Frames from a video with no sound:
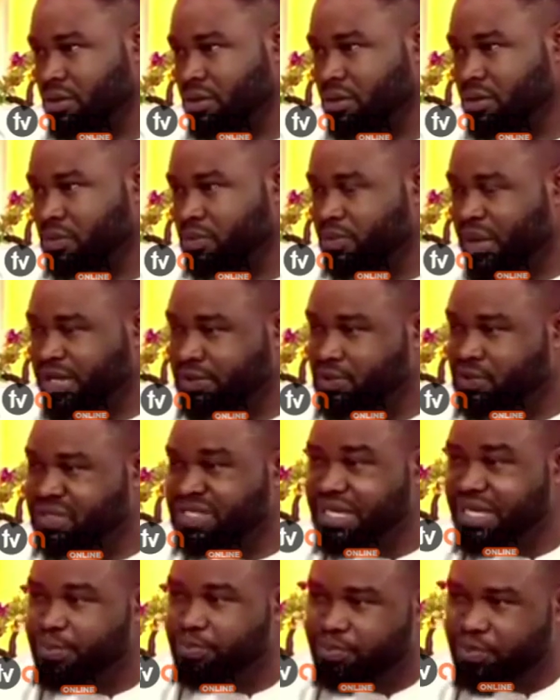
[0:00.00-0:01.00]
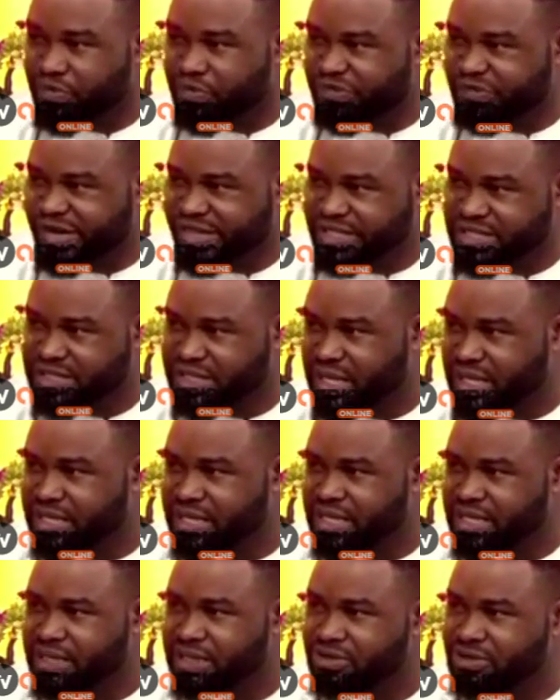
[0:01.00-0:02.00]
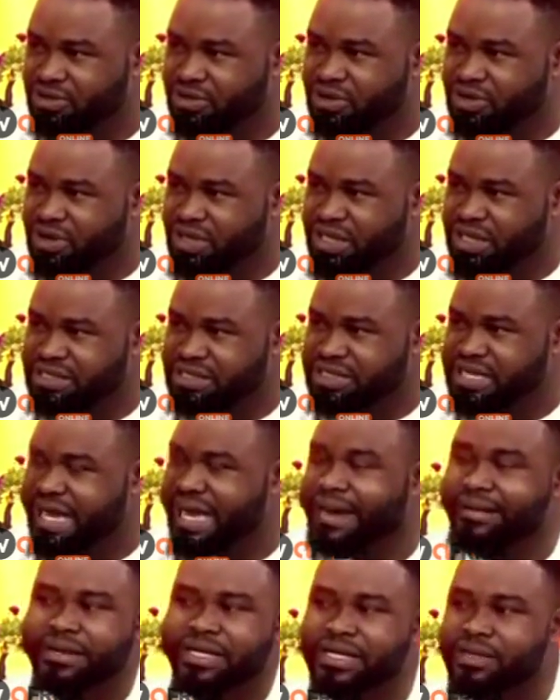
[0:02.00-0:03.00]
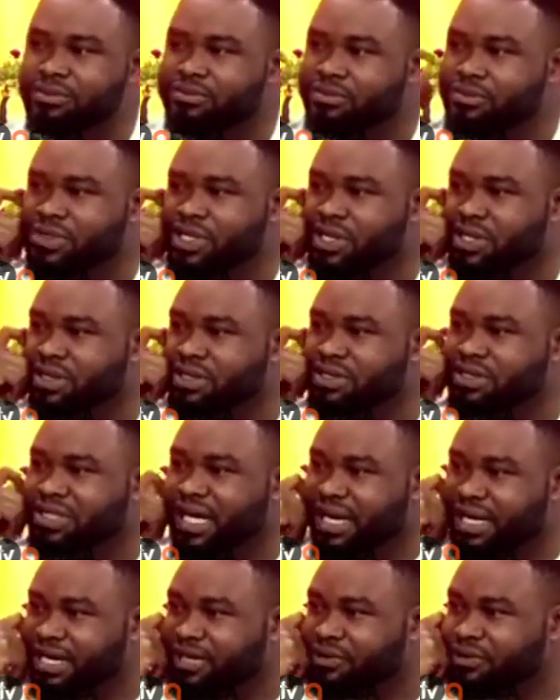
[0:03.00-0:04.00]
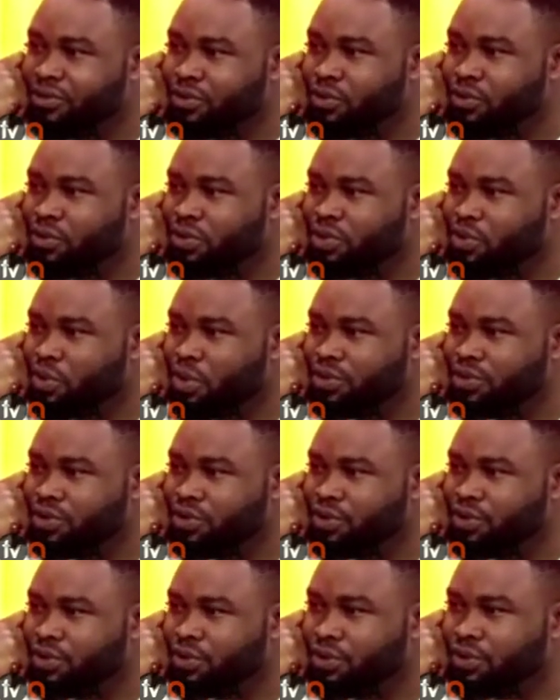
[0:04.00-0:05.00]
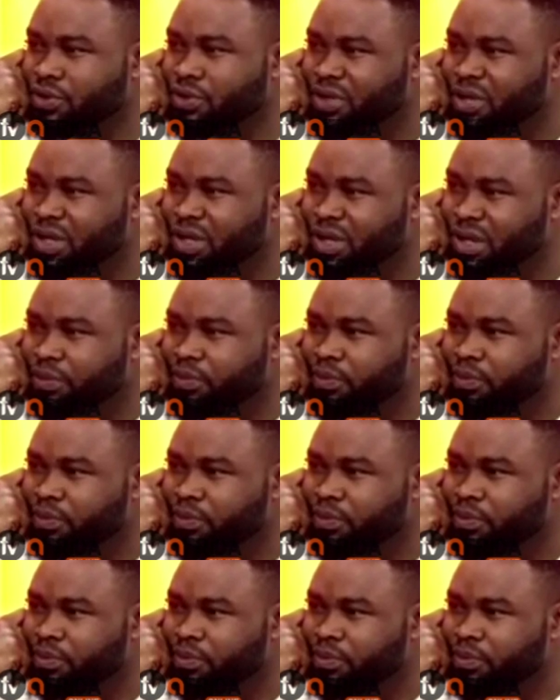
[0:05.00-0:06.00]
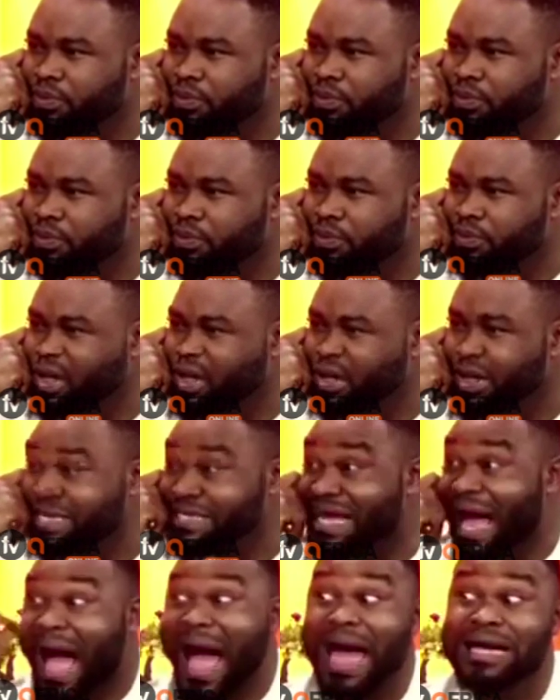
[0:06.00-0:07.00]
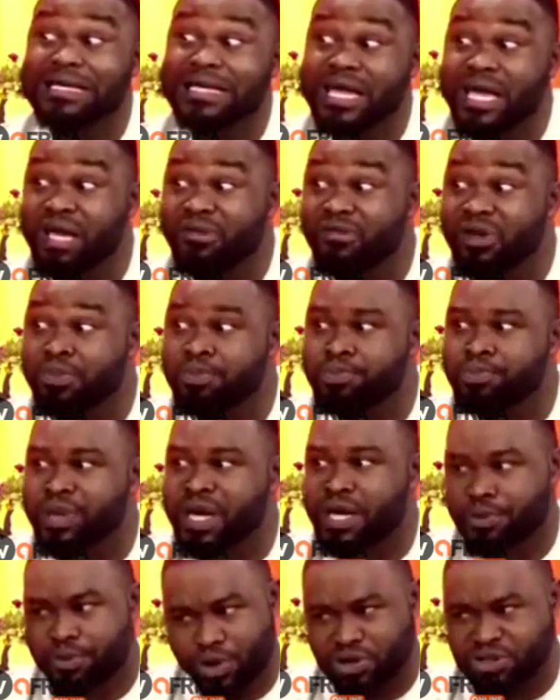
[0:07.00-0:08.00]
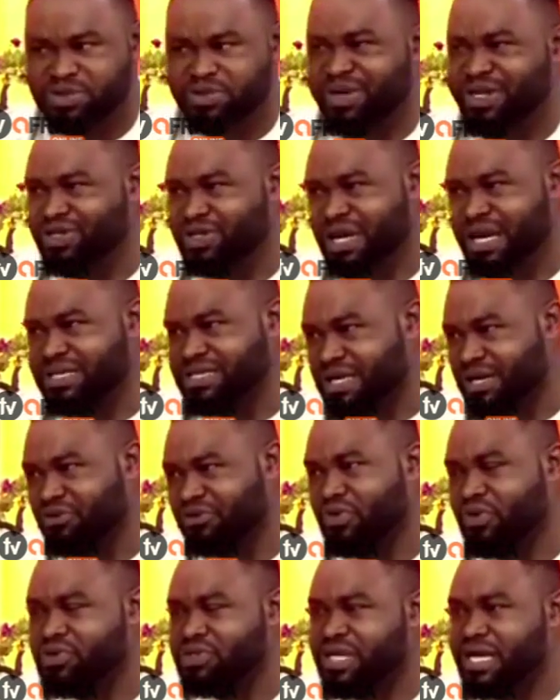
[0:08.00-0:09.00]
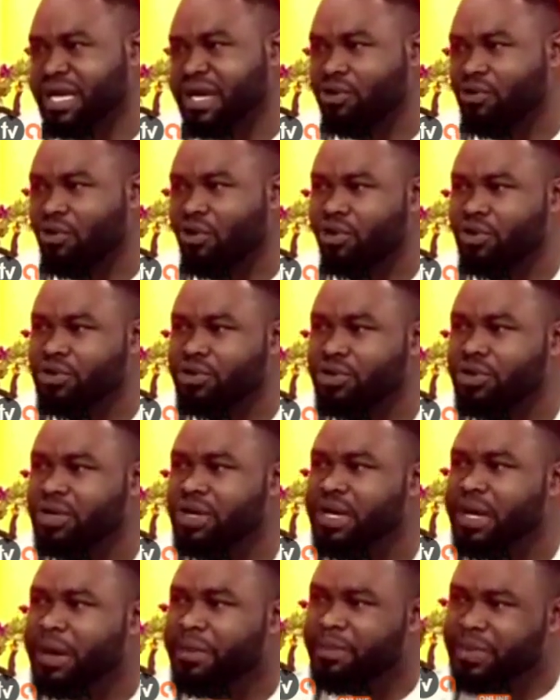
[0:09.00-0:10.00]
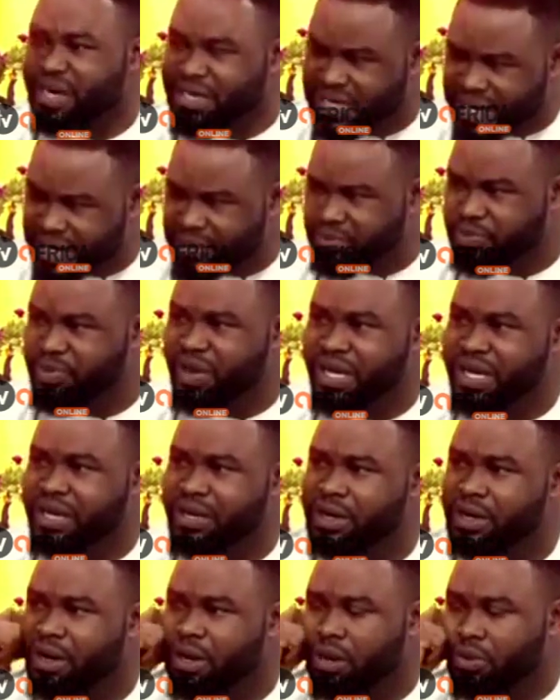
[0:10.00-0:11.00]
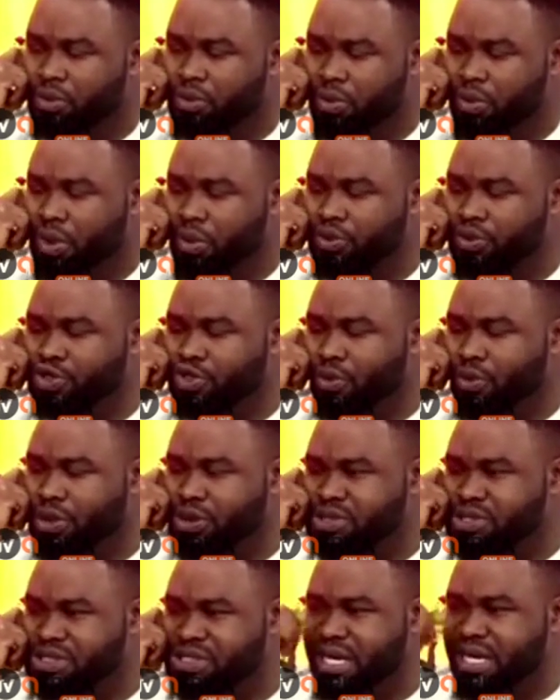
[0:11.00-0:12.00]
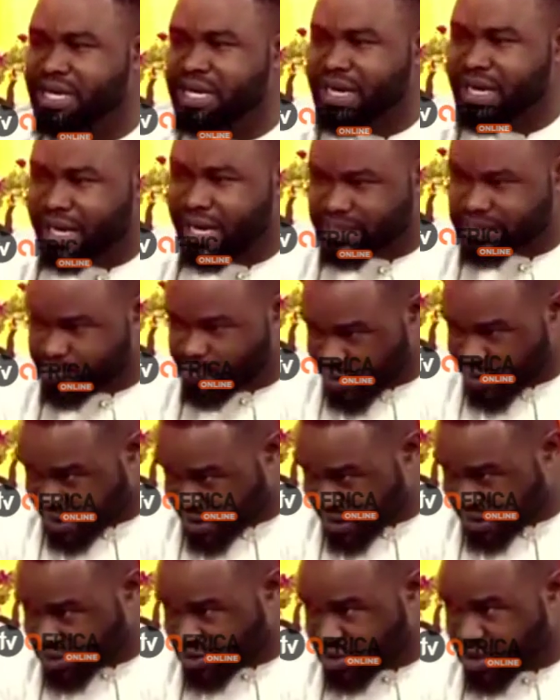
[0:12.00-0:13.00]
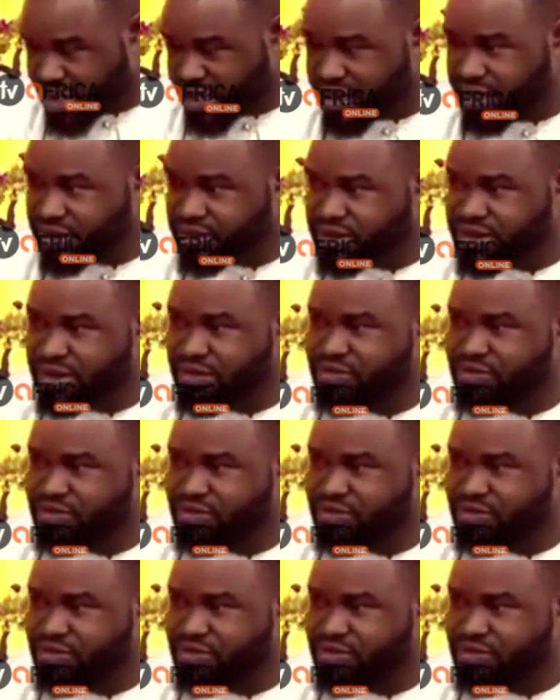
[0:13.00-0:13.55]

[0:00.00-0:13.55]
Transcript: but to say professionally is scary because Charlie yeah. would want to patronize and even pay because patronize, eh, of course, they can call mm-hmm. you, yeah. but can't pay. What would you want to say has been the journey in terms